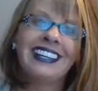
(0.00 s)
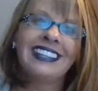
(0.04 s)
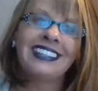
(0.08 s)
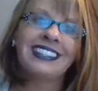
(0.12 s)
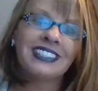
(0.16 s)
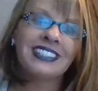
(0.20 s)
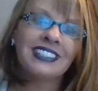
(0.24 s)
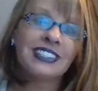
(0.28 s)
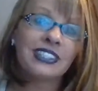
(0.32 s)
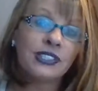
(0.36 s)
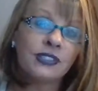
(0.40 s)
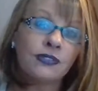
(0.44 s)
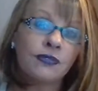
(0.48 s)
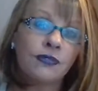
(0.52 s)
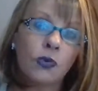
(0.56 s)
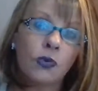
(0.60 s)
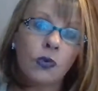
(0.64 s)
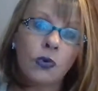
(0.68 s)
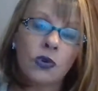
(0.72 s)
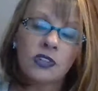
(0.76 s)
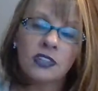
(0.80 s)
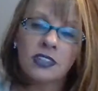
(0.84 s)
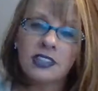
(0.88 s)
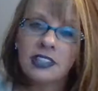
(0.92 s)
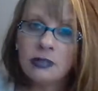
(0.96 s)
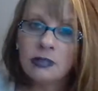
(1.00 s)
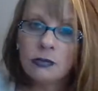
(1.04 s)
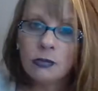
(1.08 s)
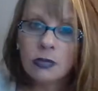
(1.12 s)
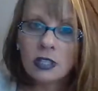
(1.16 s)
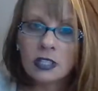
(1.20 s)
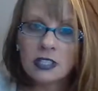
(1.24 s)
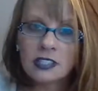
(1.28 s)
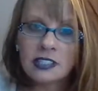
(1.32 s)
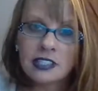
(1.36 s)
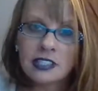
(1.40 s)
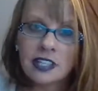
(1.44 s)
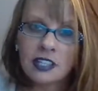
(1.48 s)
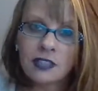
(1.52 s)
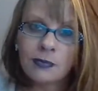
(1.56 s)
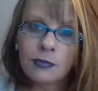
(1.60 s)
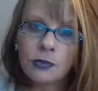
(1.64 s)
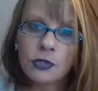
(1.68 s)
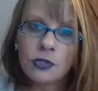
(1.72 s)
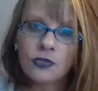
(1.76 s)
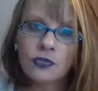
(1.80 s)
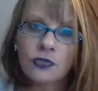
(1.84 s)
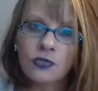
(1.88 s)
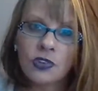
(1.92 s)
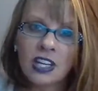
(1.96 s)
This is for Libra, Sun,
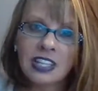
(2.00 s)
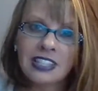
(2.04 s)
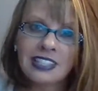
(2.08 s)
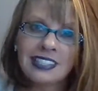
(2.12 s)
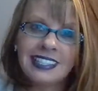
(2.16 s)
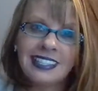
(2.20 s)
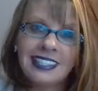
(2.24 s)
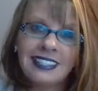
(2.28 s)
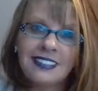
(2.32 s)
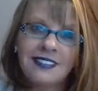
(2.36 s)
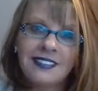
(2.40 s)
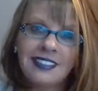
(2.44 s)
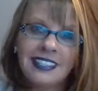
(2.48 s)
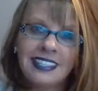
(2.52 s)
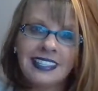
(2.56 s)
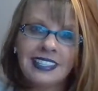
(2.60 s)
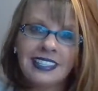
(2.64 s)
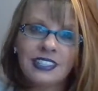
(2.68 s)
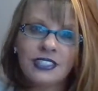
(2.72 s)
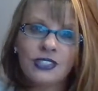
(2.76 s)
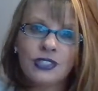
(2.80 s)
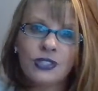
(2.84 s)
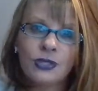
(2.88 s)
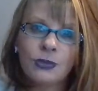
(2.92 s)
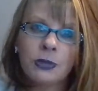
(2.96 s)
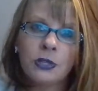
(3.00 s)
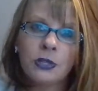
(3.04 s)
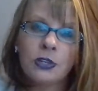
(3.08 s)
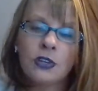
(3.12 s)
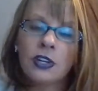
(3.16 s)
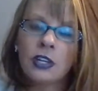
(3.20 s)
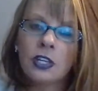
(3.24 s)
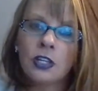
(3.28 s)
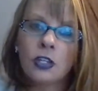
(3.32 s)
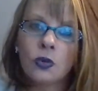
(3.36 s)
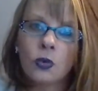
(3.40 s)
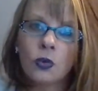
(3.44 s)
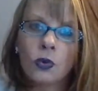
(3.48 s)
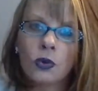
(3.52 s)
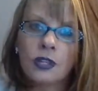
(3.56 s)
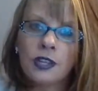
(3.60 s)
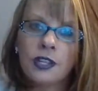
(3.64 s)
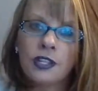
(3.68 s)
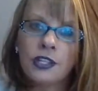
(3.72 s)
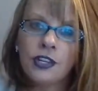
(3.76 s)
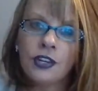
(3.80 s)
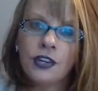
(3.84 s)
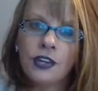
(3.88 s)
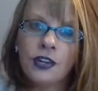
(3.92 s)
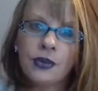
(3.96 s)
Moon, Rising, Venus, Jupiter, and North
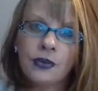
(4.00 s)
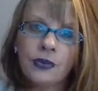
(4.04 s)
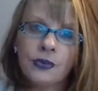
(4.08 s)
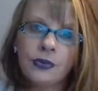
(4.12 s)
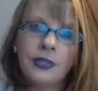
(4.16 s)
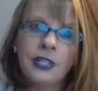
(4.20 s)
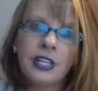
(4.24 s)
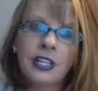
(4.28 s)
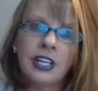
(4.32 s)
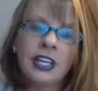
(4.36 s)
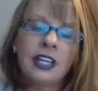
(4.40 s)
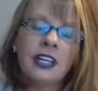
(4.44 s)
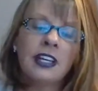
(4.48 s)
Node.